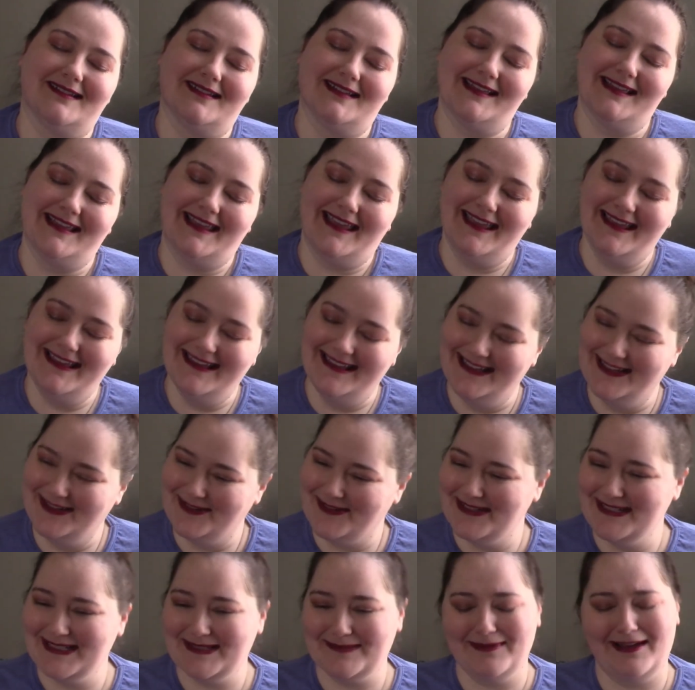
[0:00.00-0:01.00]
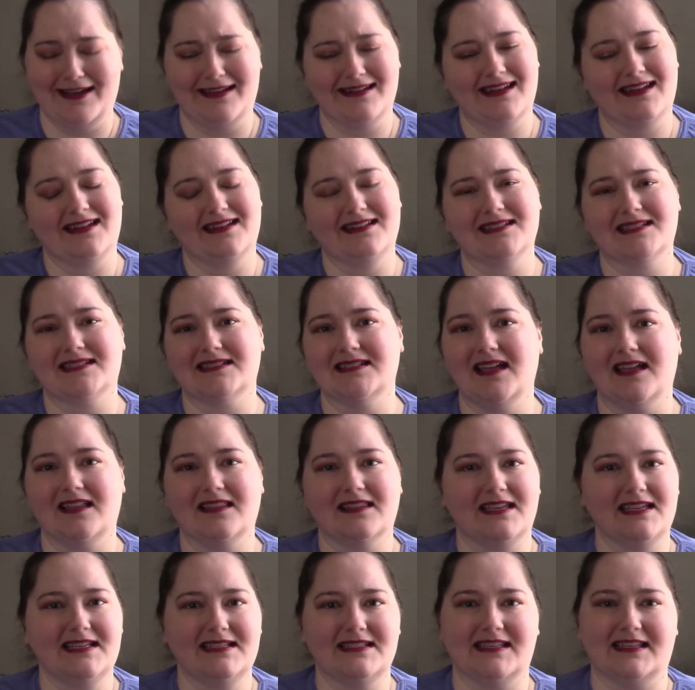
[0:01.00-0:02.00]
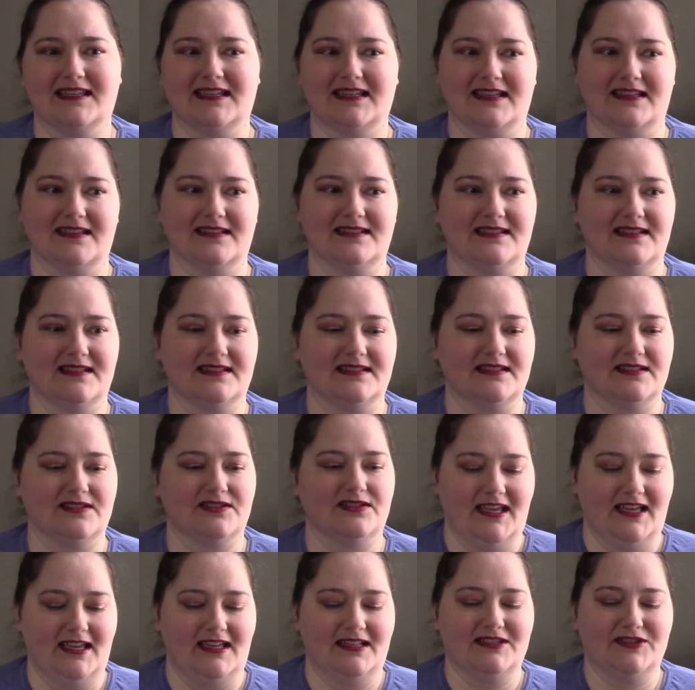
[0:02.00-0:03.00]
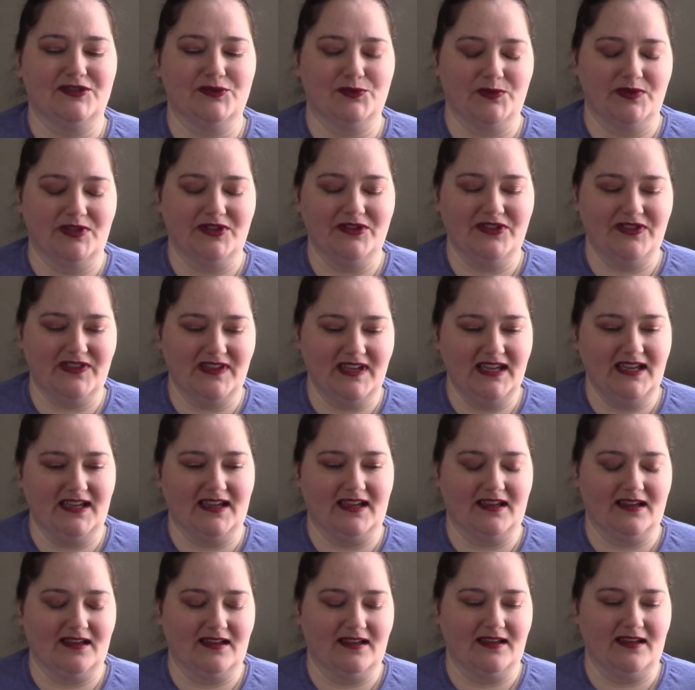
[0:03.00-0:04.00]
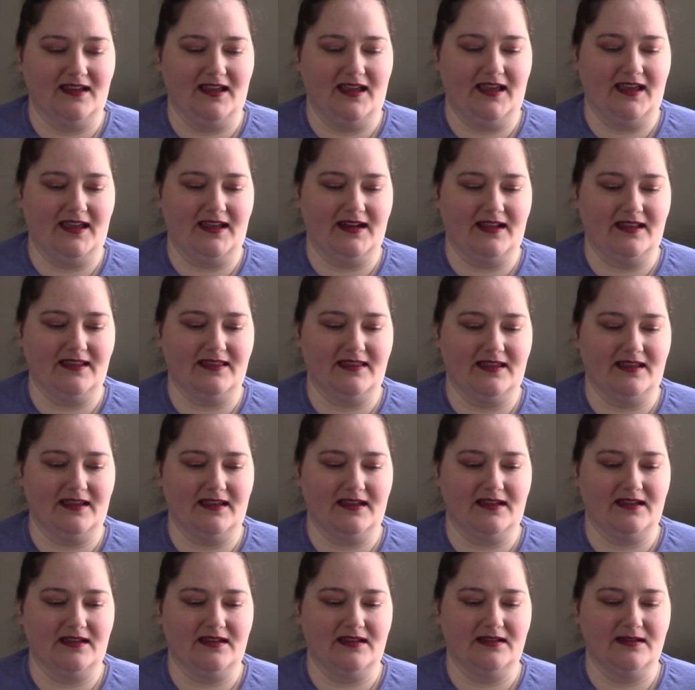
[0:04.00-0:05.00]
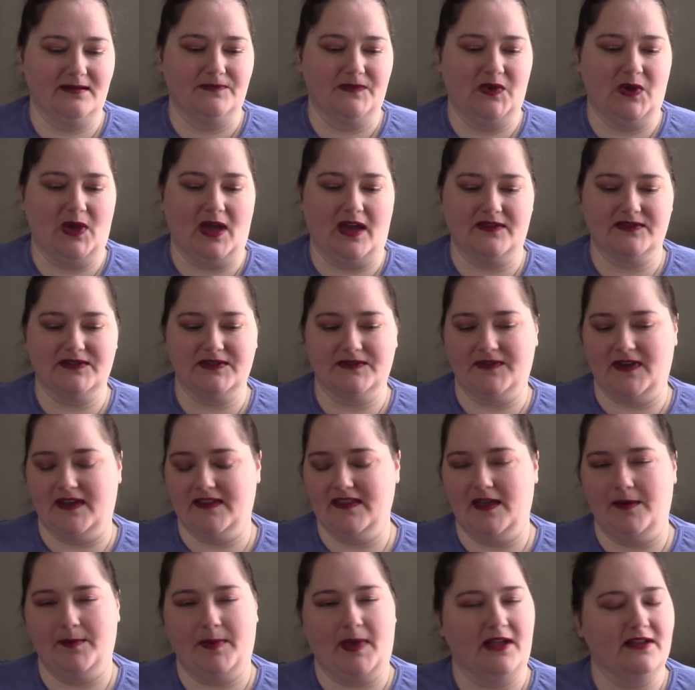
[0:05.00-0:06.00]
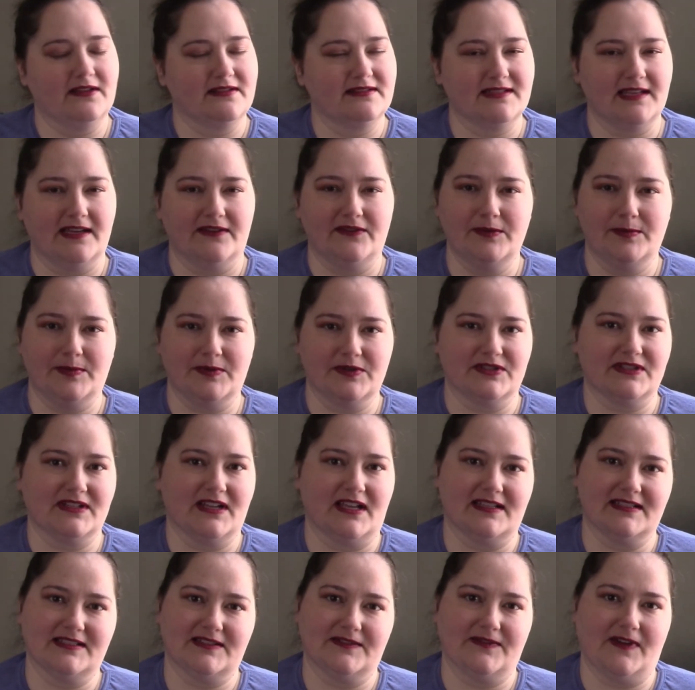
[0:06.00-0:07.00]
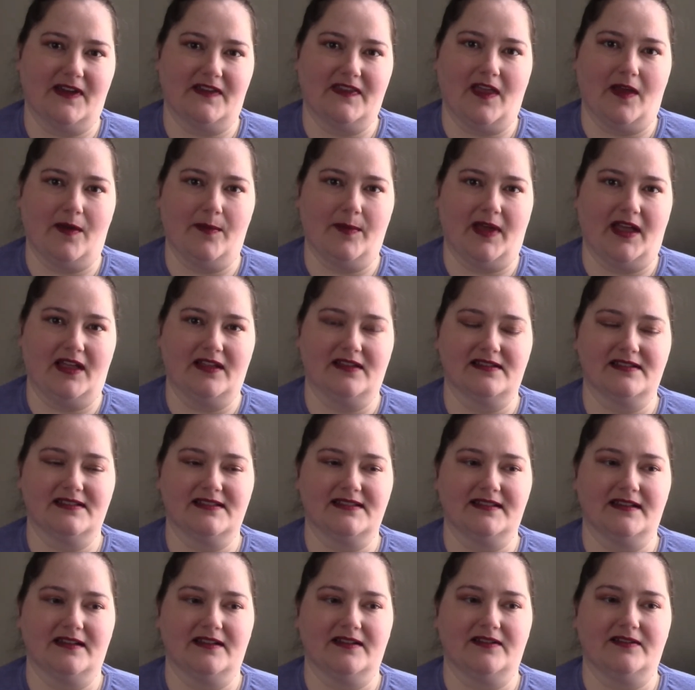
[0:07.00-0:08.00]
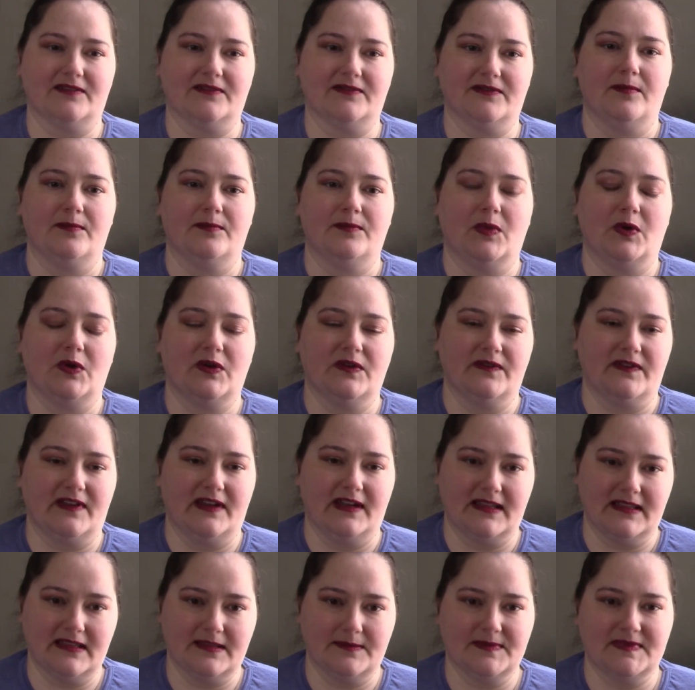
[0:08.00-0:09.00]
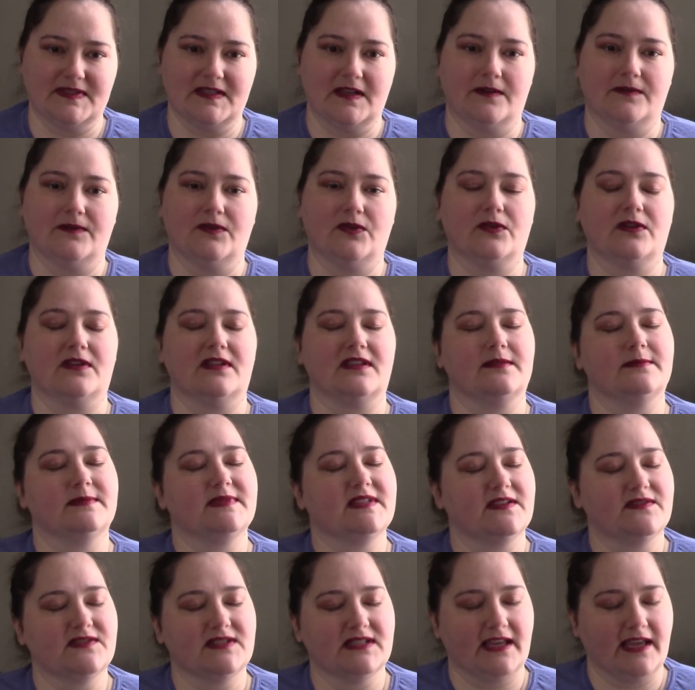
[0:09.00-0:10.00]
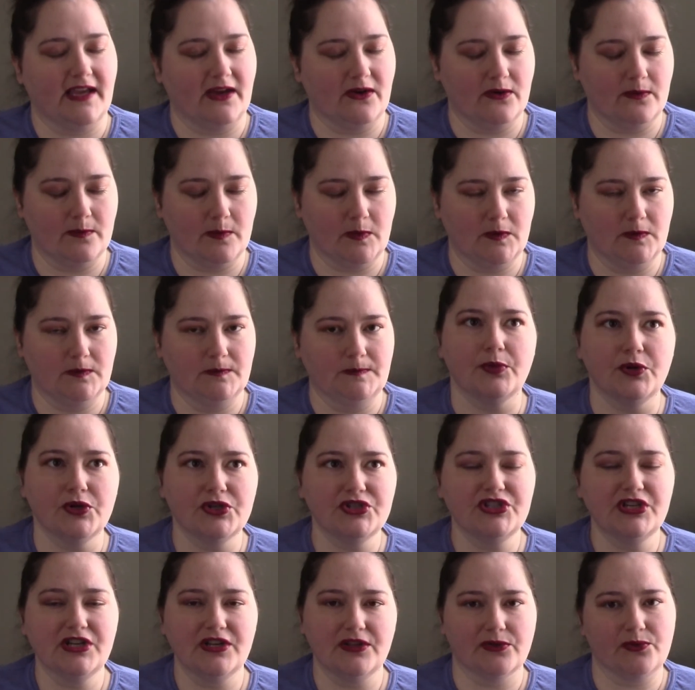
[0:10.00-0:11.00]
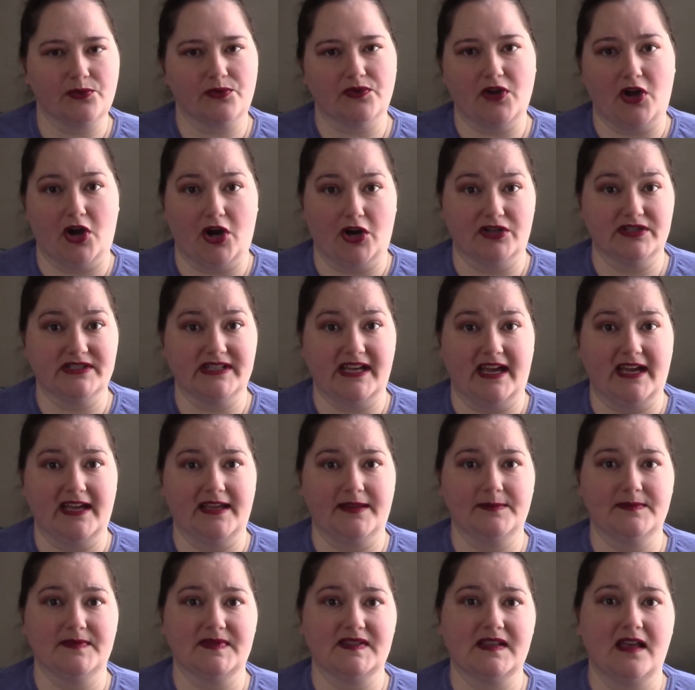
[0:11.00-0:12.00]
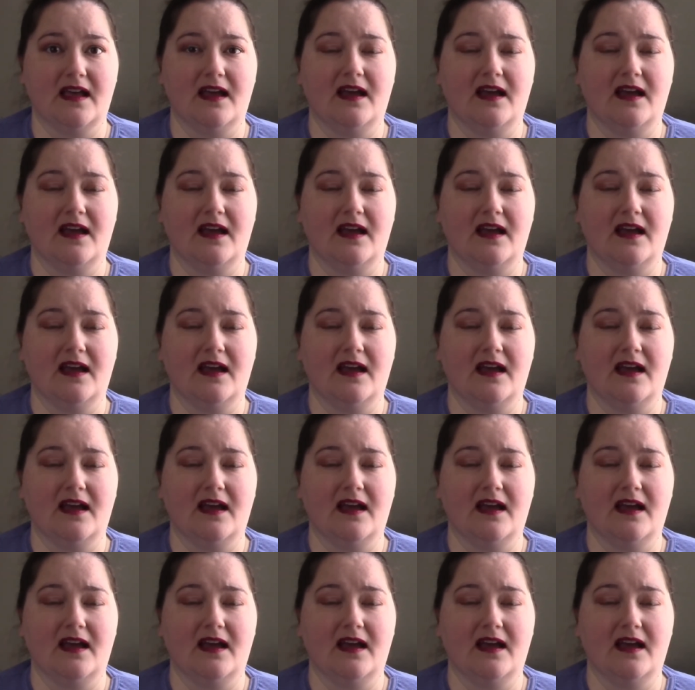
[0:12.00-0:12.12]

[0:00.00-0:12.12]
can't respond. And it's not laziness, it's a real thing. And I think you have to find that balance. Every person has to find that balance of motivating themselves, holding themselves accountable, pushing through the hard times,